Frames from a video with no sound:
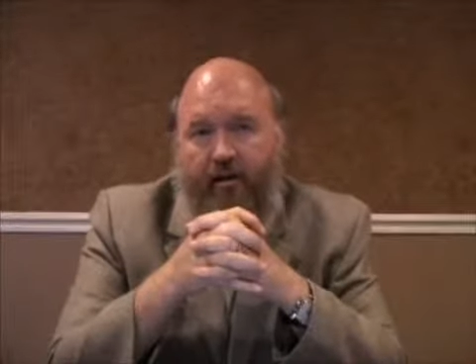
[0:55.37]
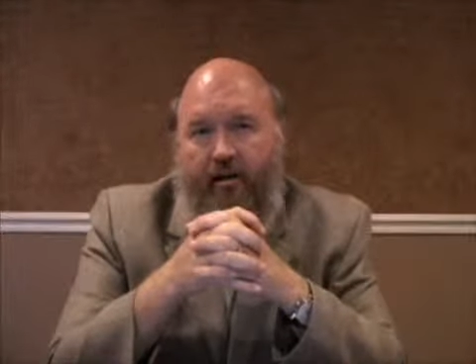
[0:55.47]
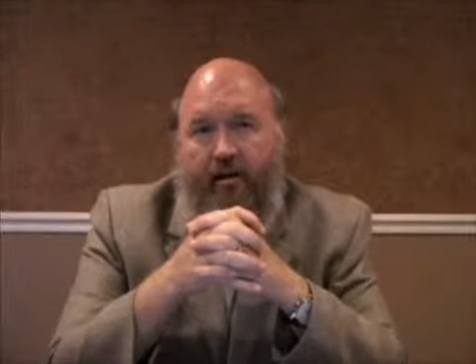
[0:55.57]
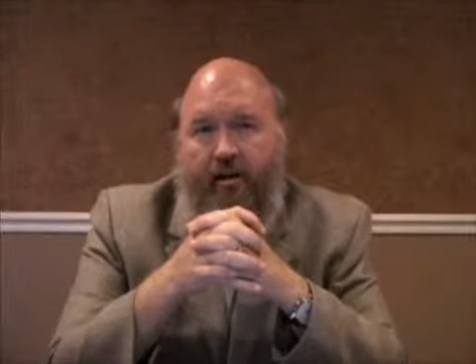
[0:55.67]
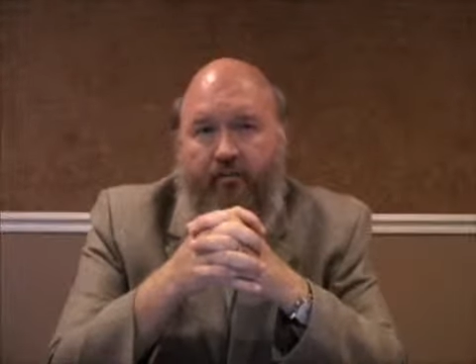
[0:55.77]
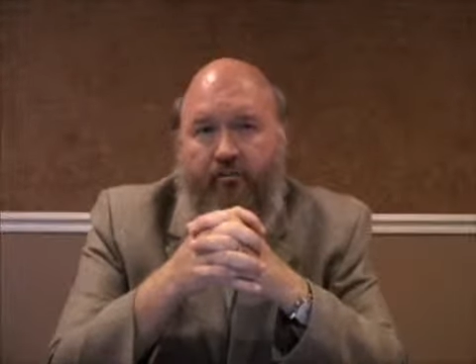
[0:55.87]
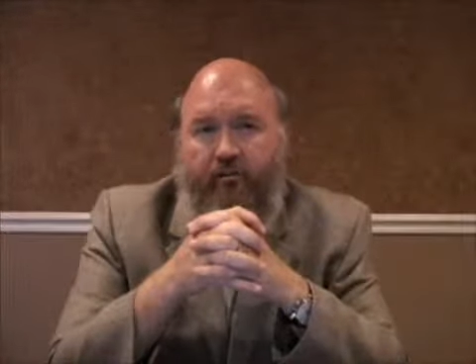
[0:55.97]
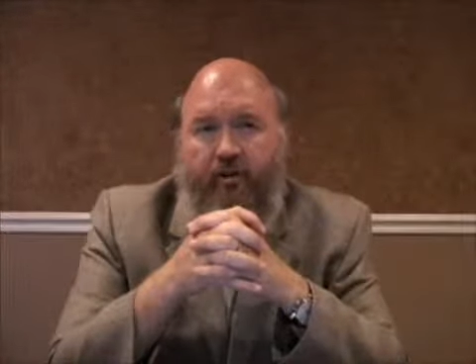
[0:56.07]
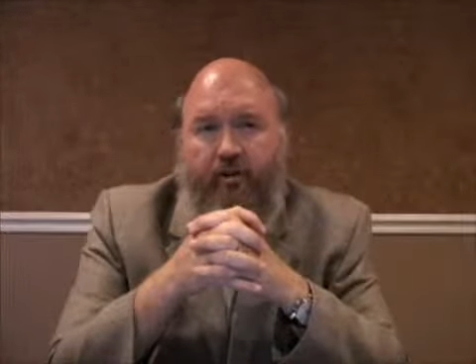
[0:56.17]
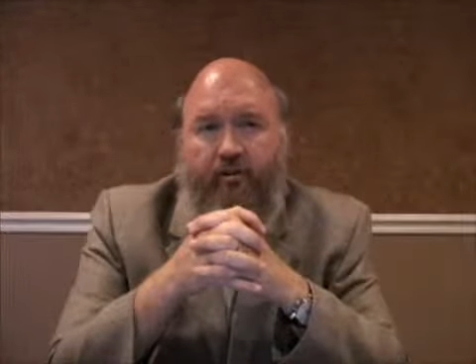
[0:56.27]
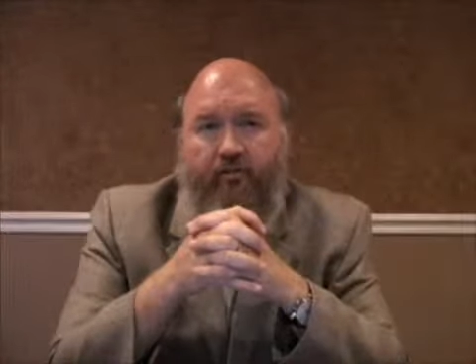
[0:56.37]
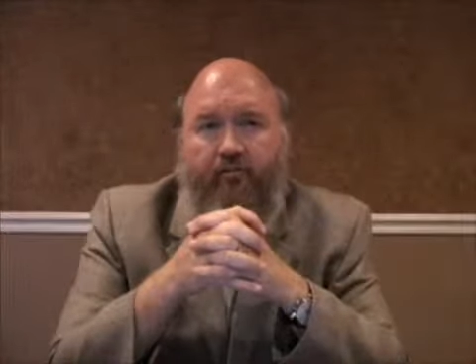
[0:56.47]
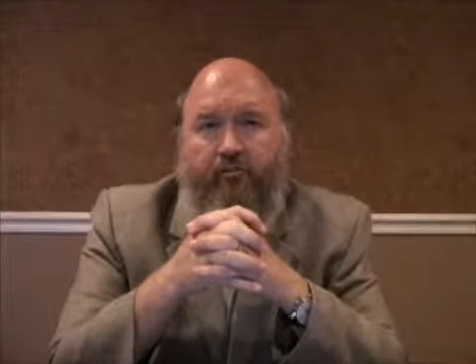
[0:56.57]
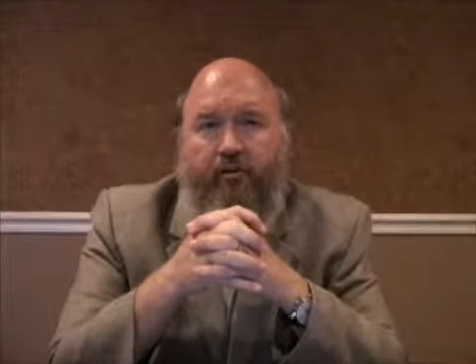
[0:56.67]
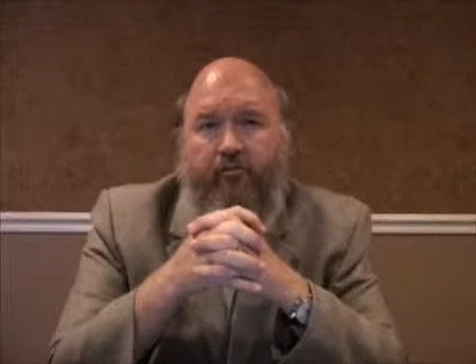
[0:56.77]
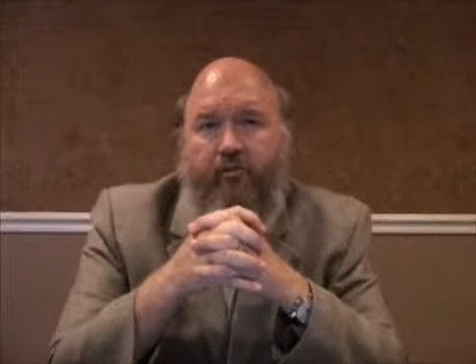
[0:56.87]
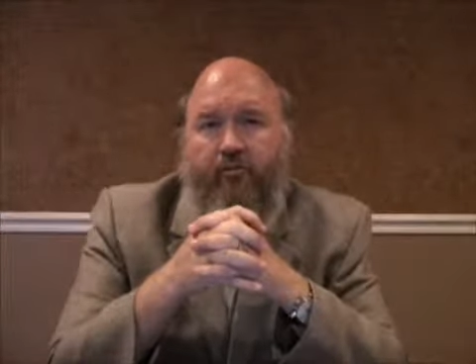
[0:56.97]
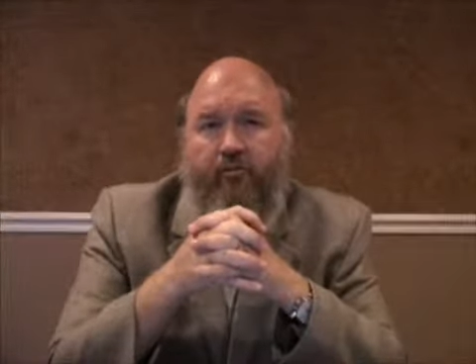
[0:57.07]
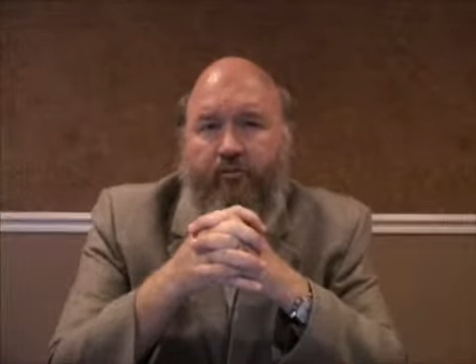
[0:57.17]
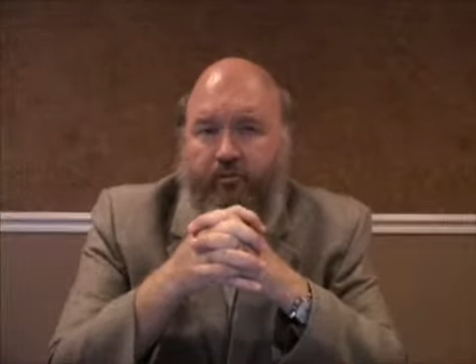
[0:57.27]
And in our society,
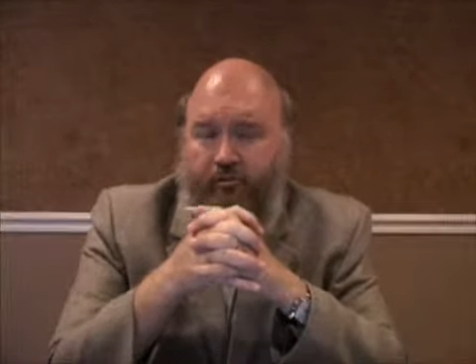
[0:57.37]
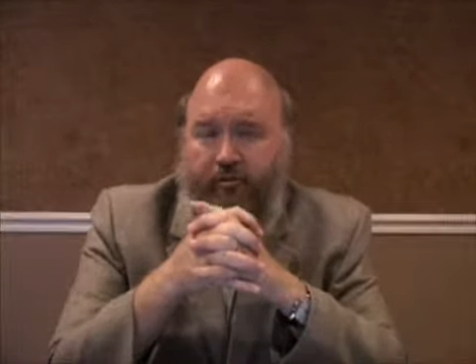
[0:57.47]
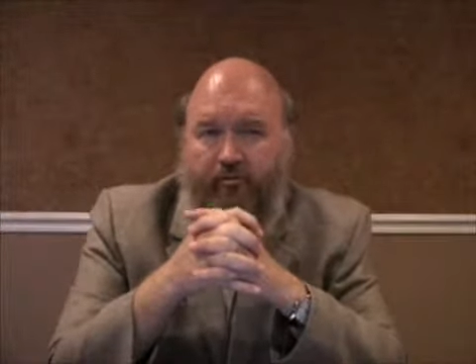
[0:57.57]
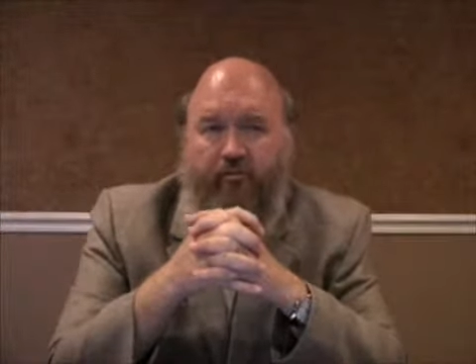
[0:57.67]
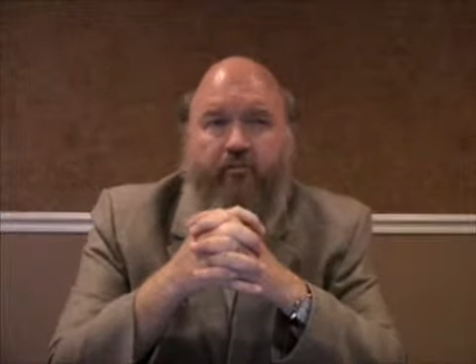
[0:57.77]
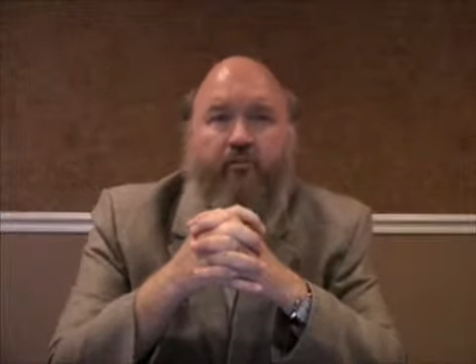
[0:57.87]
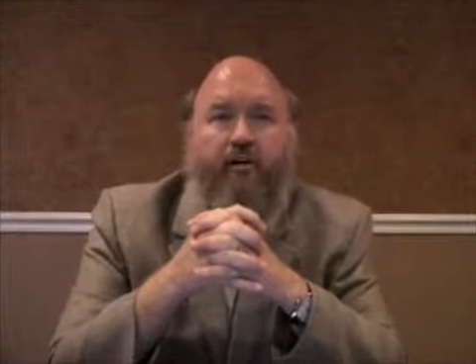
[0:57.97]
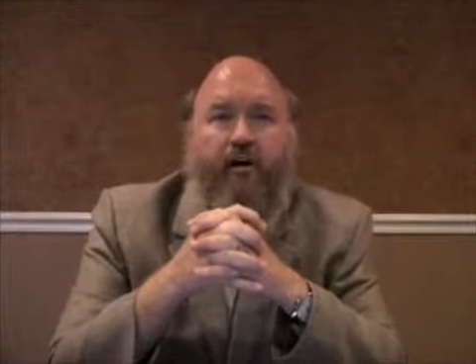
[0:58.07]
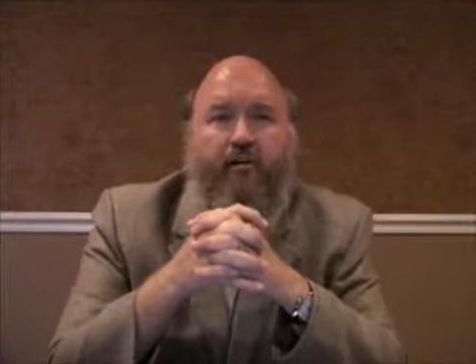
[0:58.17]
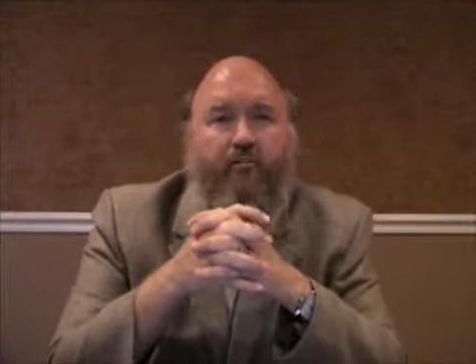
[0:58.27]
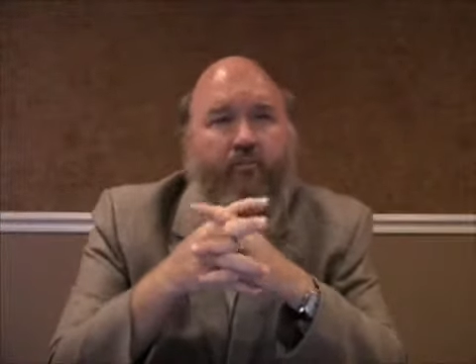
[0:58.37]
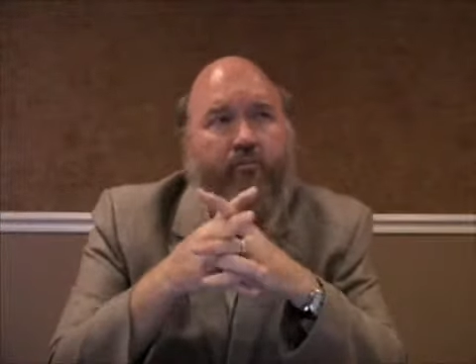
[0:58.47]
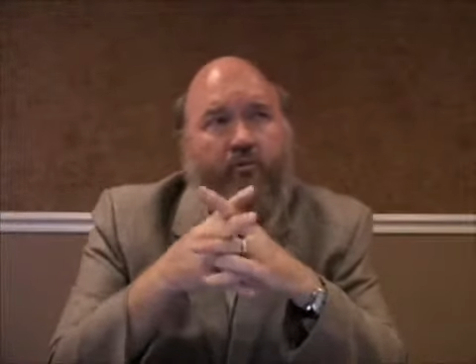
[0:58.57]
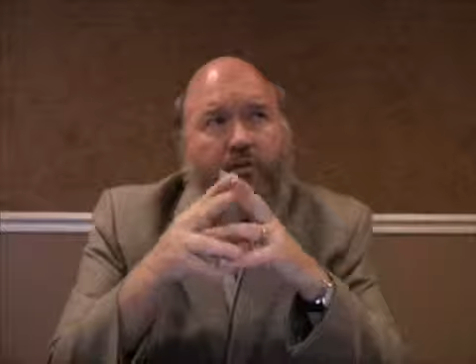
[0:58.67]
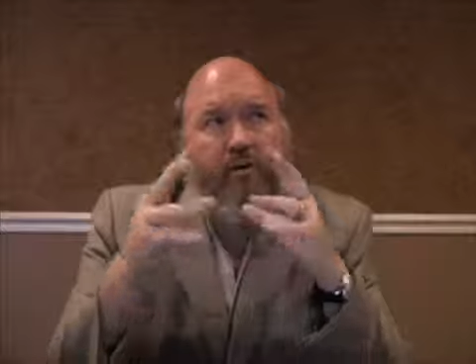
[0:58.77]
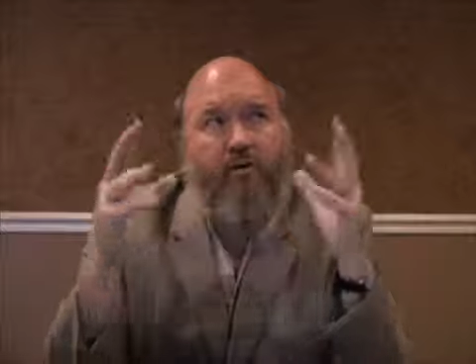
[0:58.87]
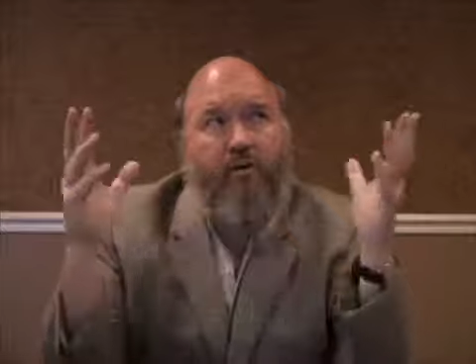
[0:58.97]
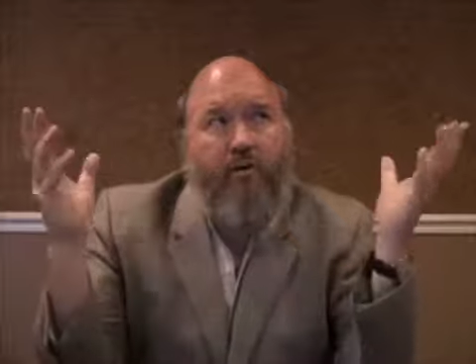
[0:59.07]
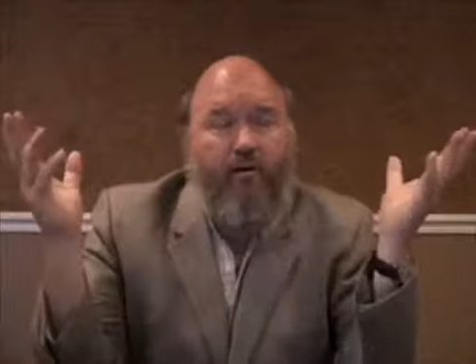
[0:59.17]
with all the stress that's around, with all the